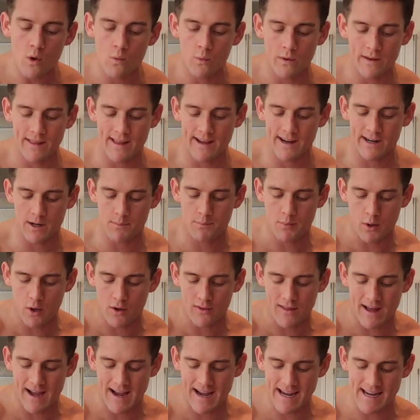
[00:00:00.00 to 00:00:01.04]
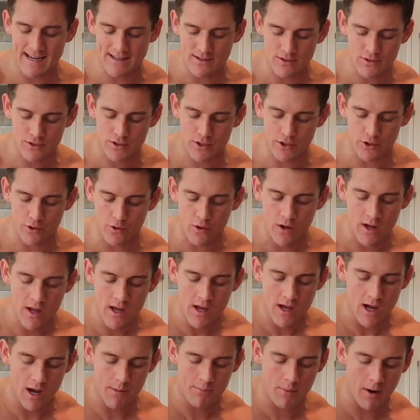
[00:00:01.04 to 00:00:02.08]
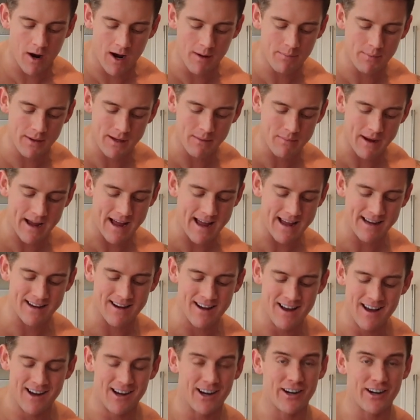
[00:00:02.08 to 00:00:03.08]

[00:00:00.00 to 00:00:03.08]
We're then going to put that into a piping bag.